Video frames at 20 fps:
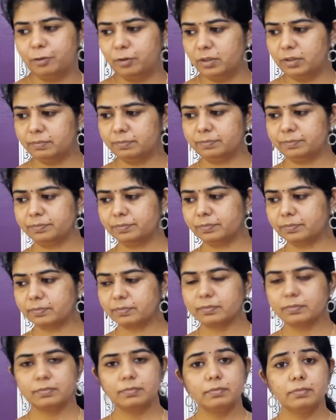food.
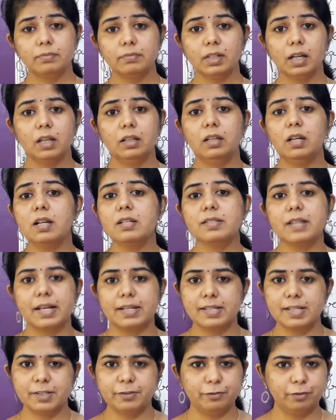There is
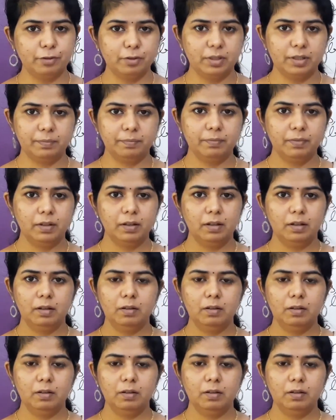excess food.